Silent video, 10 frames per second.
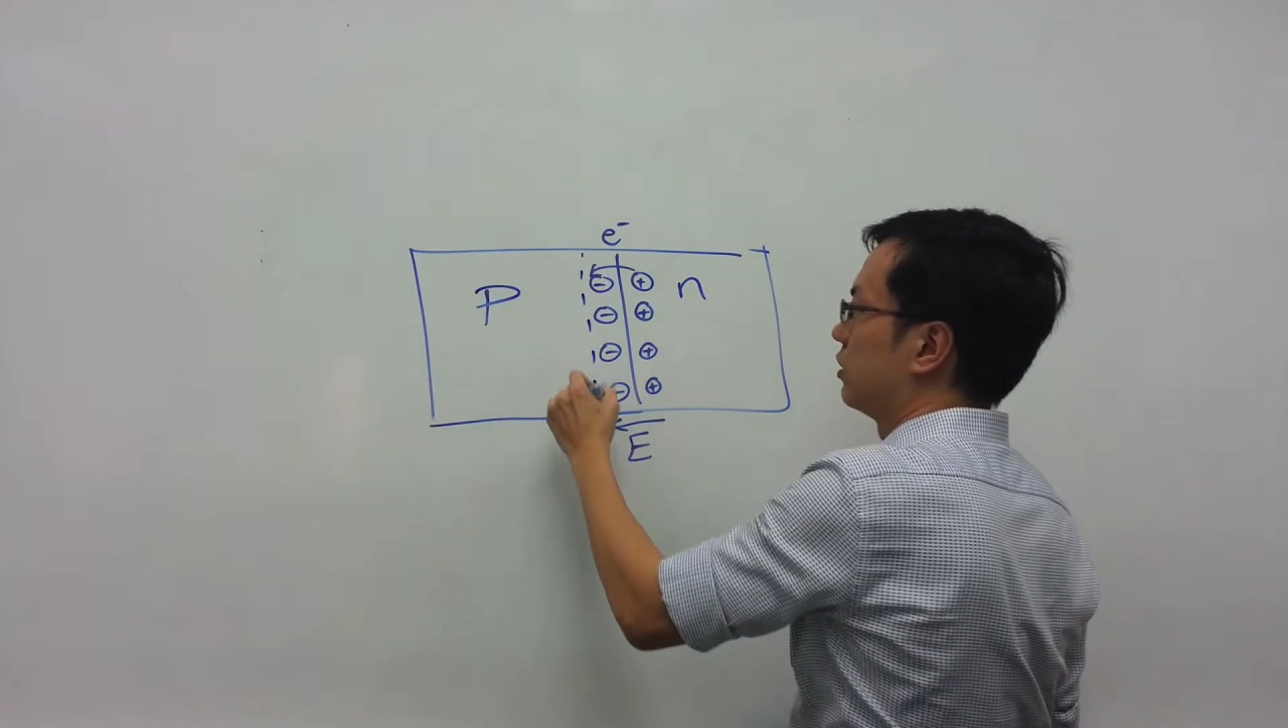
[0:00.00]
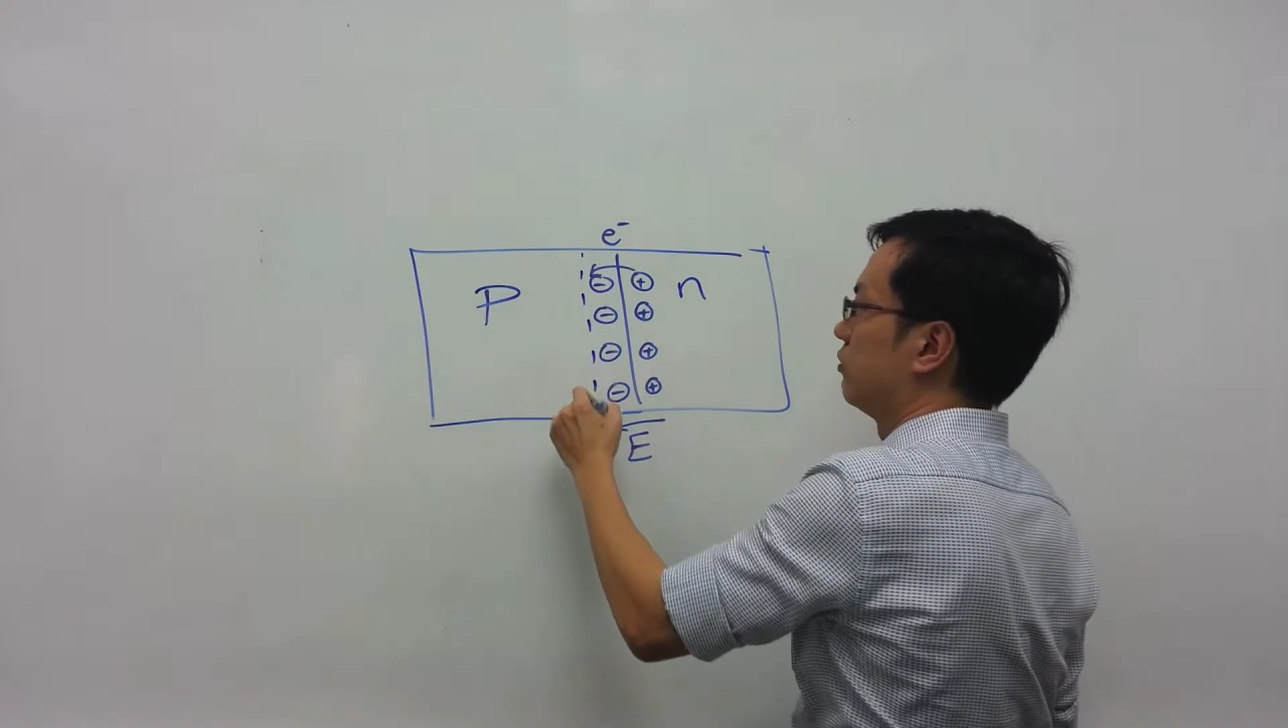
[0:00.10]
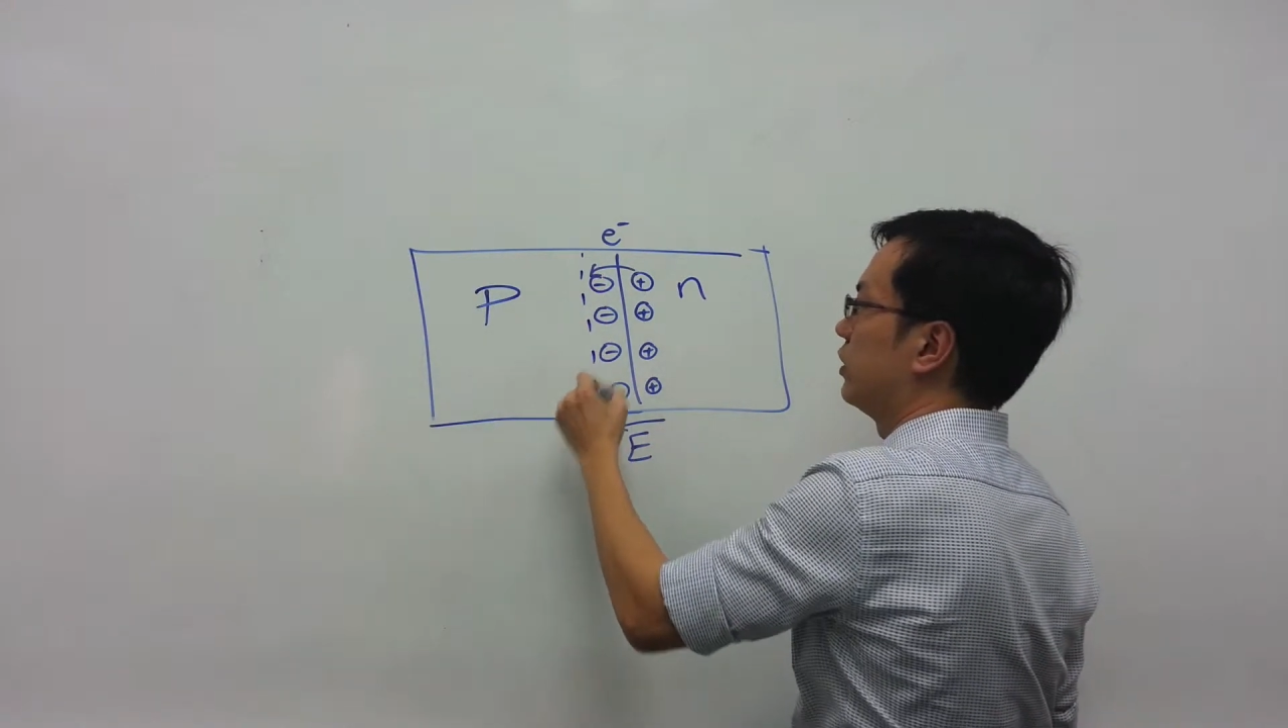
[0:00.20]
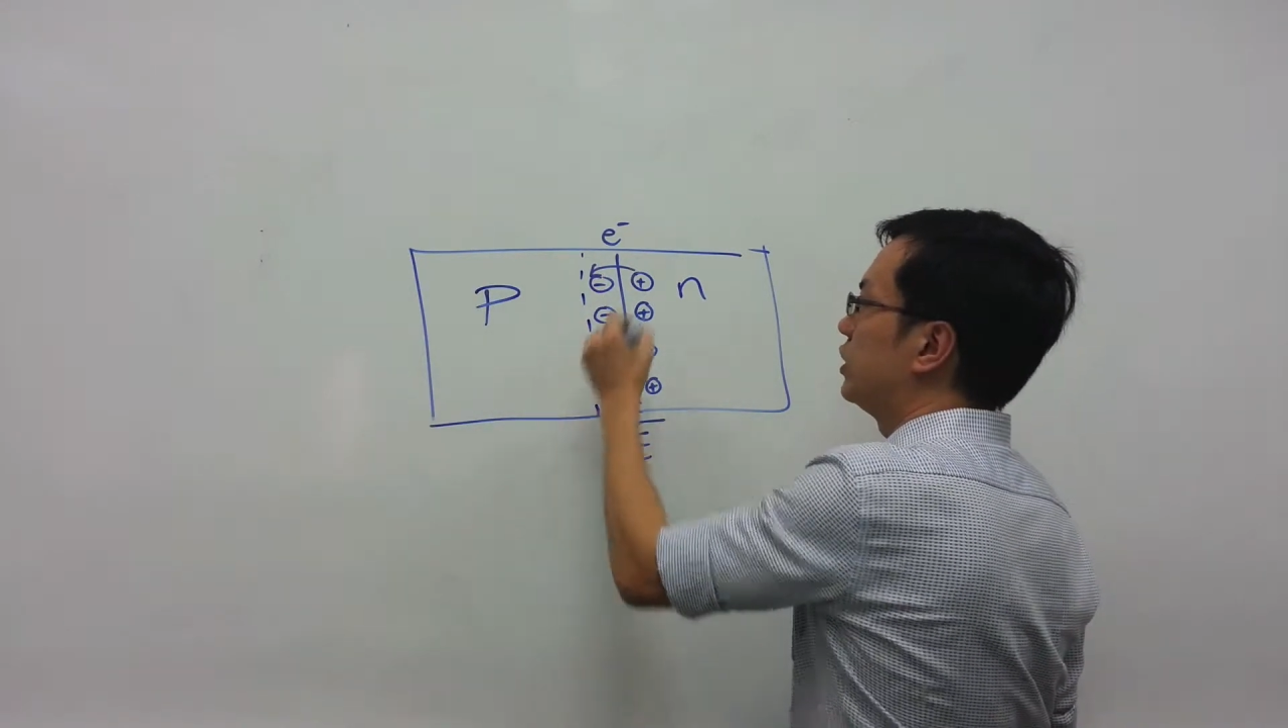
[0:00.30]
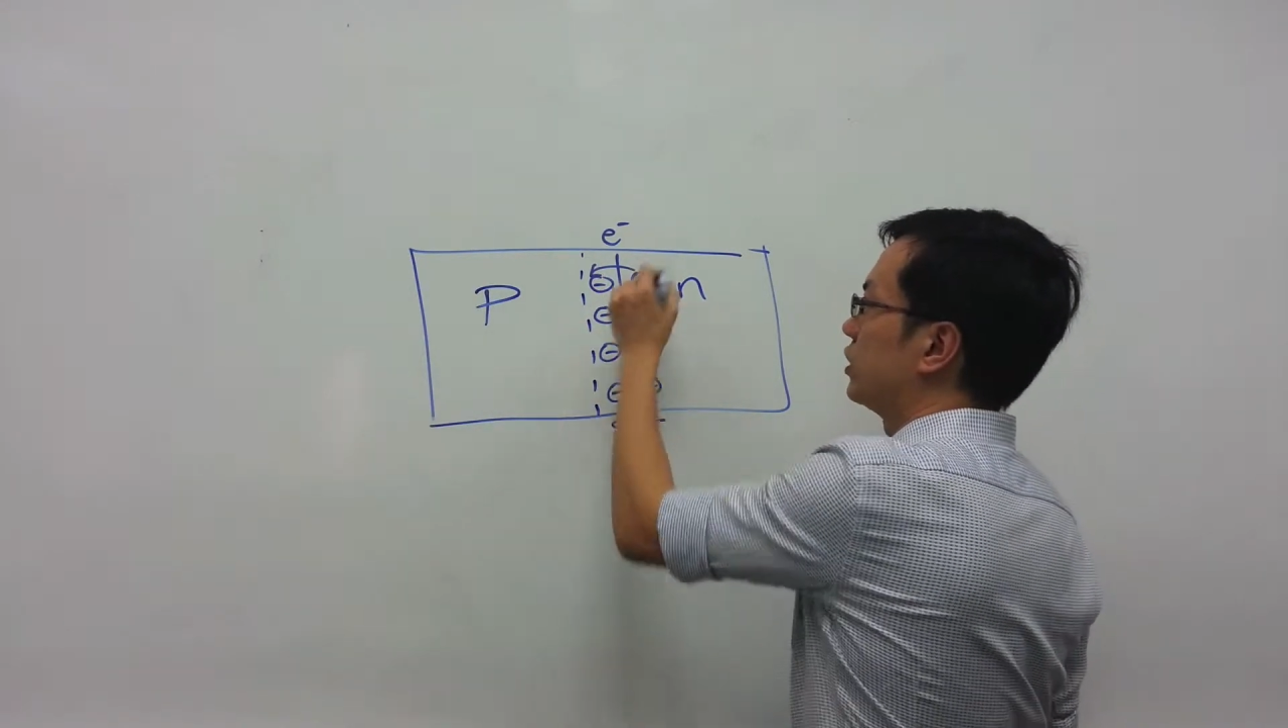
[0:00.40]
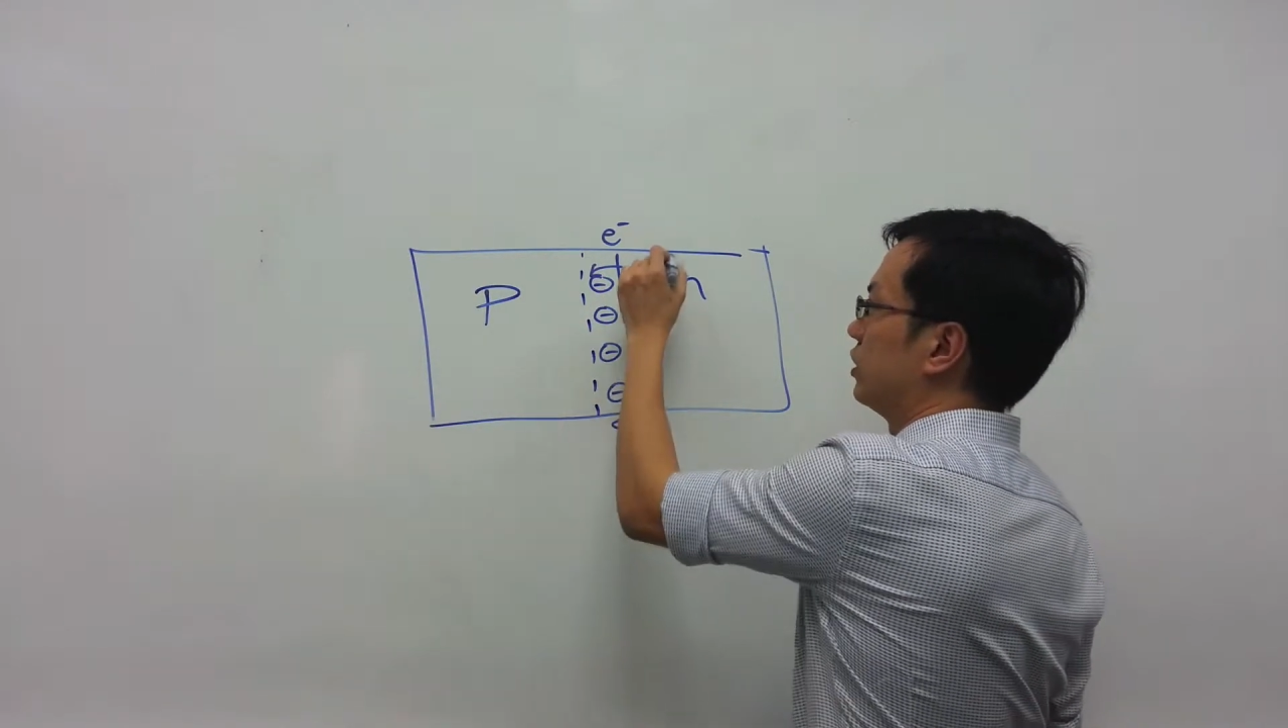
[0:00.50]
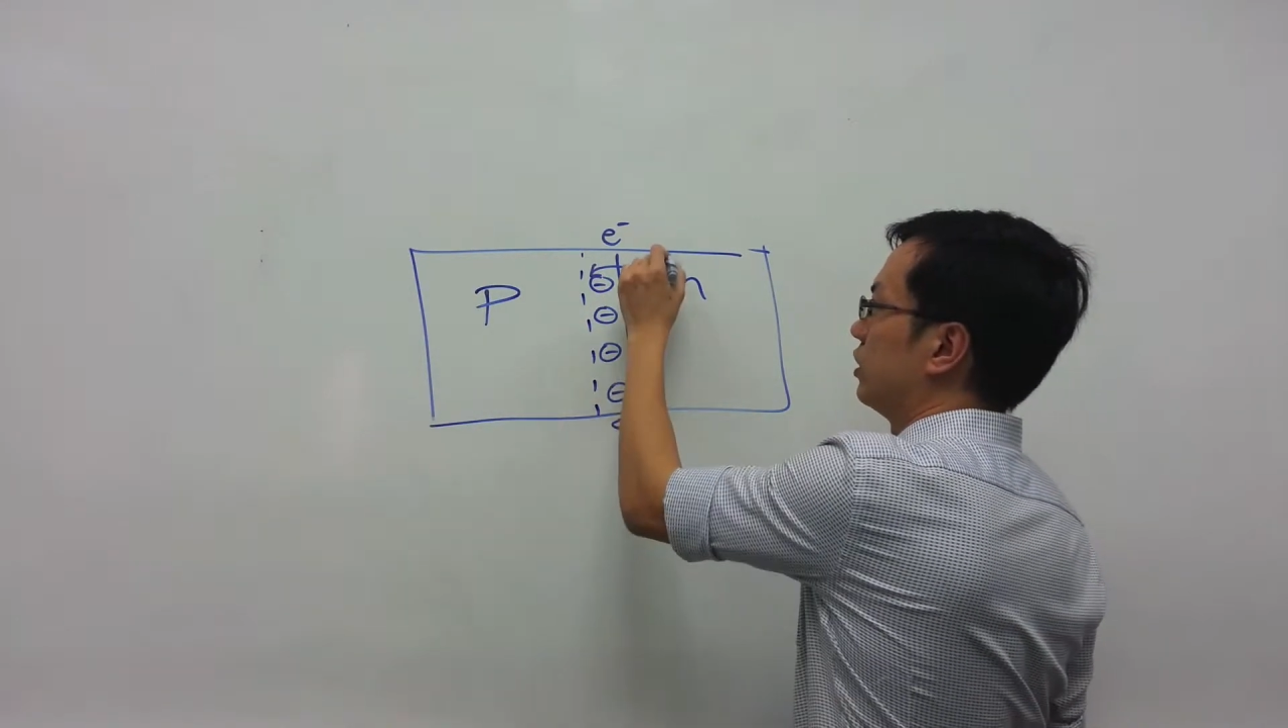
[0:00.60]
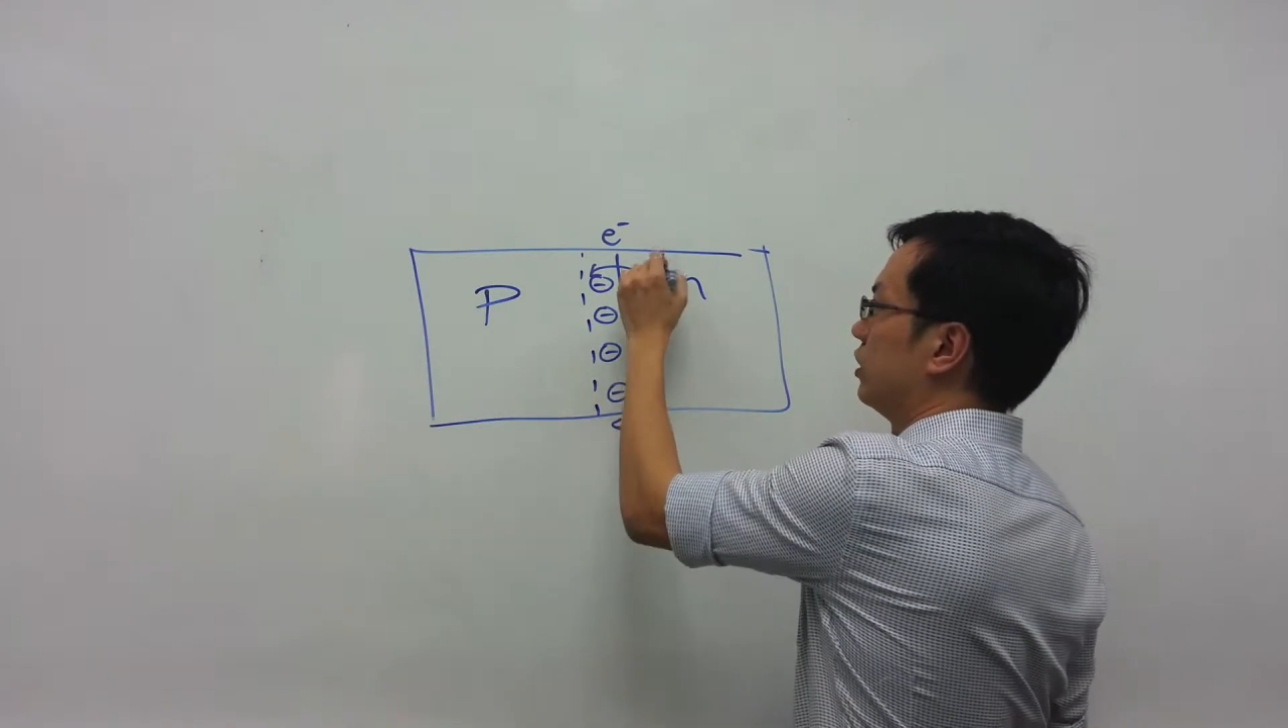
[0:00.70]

region,